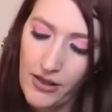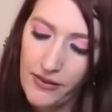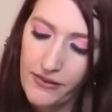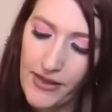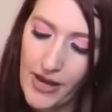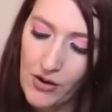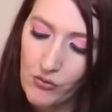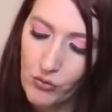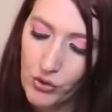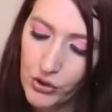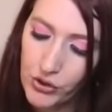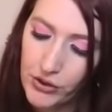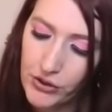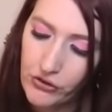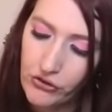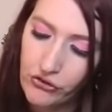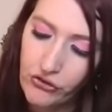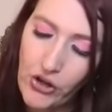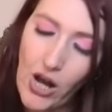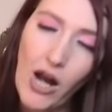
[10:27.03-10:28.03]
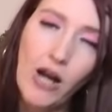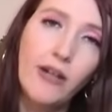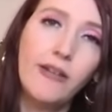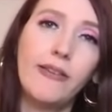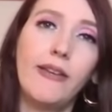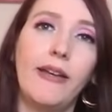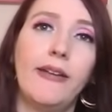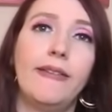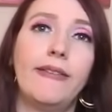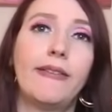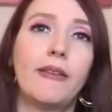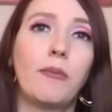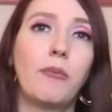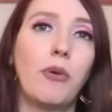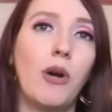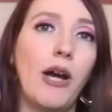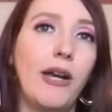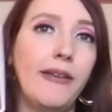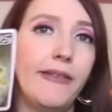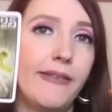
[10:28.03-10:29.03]
that really shocked and
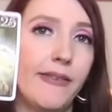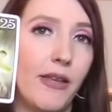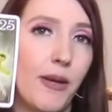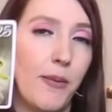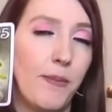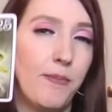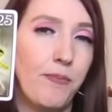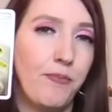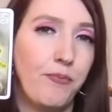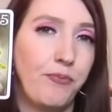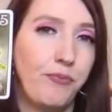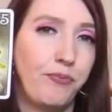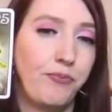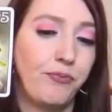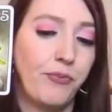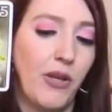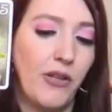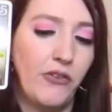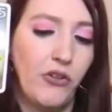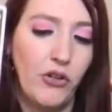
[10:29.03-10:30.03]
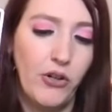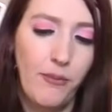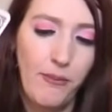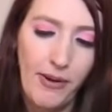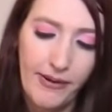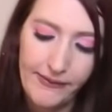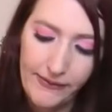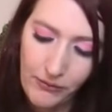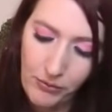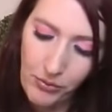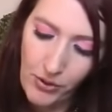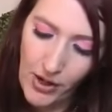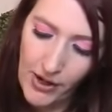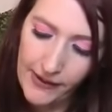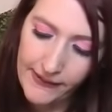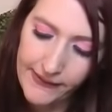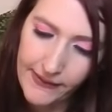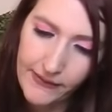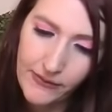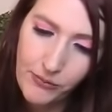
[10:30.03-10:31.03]
surprised them. It took them by
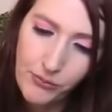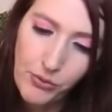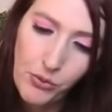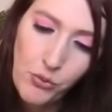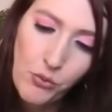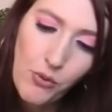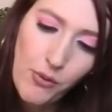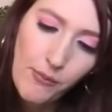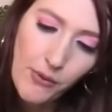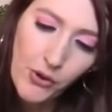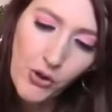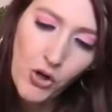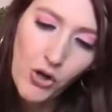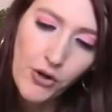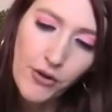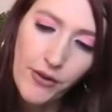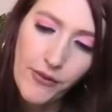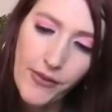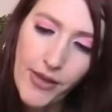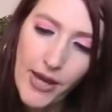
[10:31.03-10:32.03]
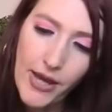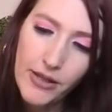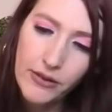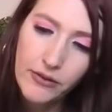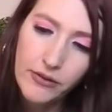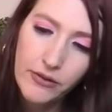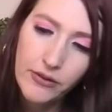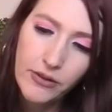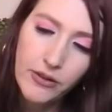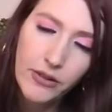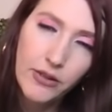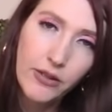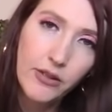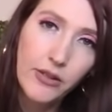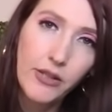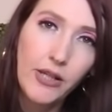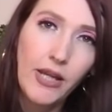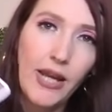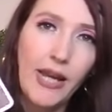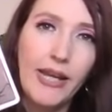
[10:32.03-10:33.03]
surprise. Let's pull one more card on that.
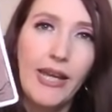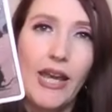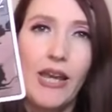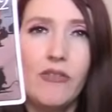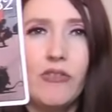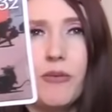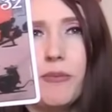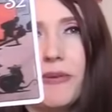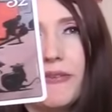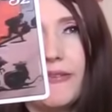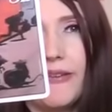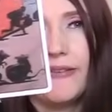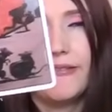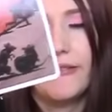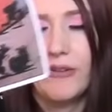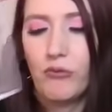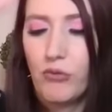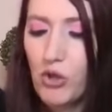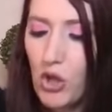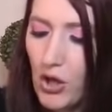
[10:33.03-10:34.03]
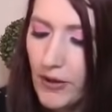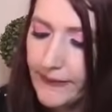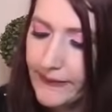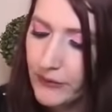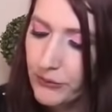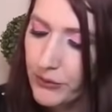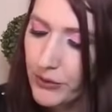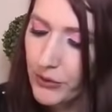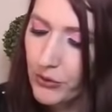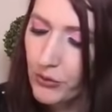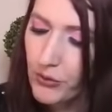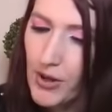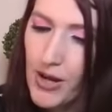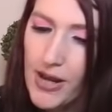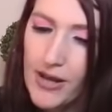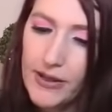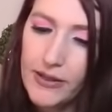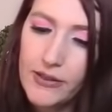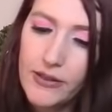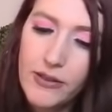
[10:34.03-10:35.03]
And gave them a sense of loss of
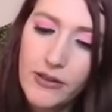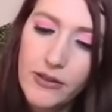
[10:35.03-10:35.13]
regret